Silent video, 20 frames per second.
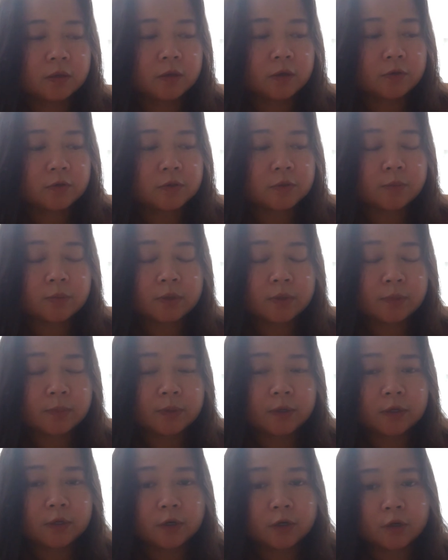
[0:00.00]
somebody
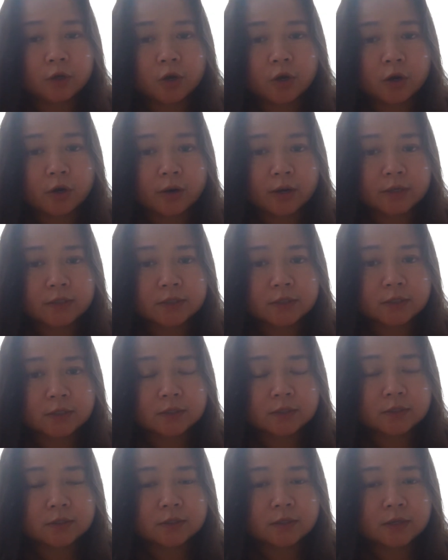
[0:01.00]
being in a car
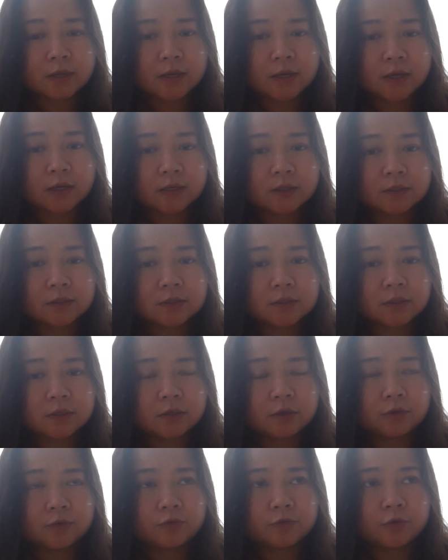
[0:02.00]
accident, and
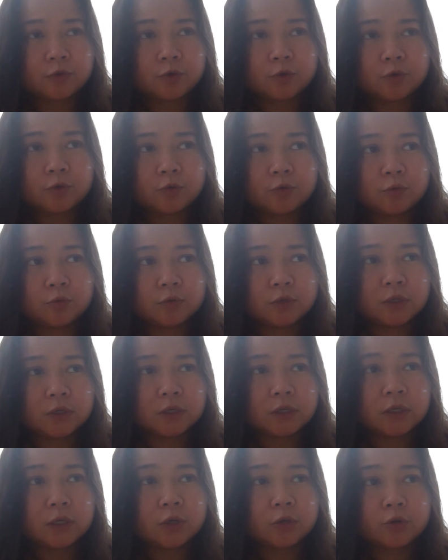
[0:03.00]
if you
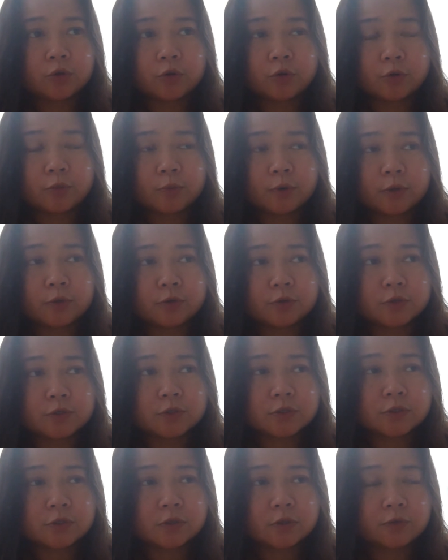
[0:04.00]
can hear your
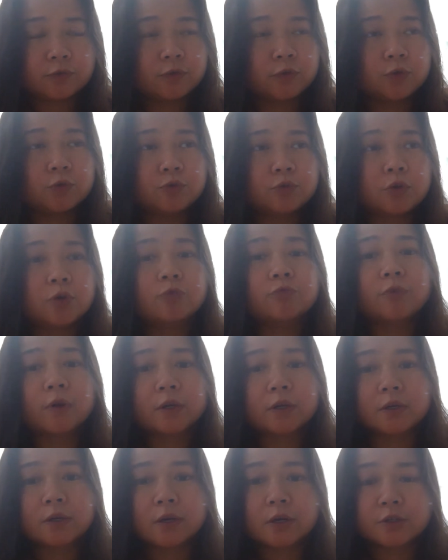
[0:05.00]
if you don't
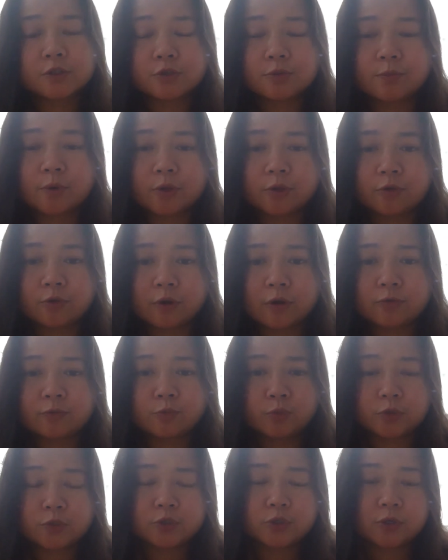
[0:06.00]
recognize your mother
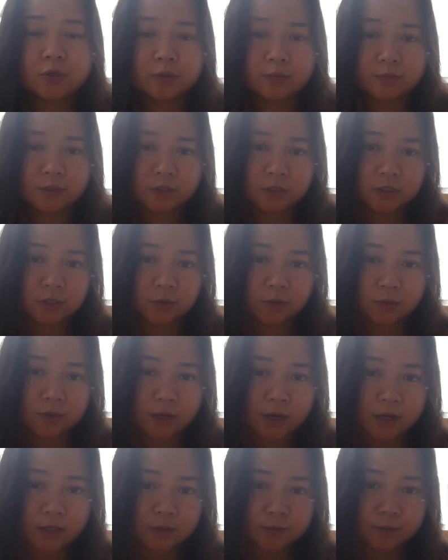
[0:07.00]
when she comes to see you in the
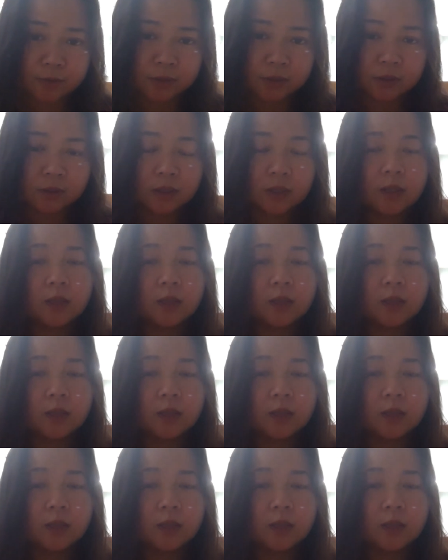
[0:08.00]
hospital,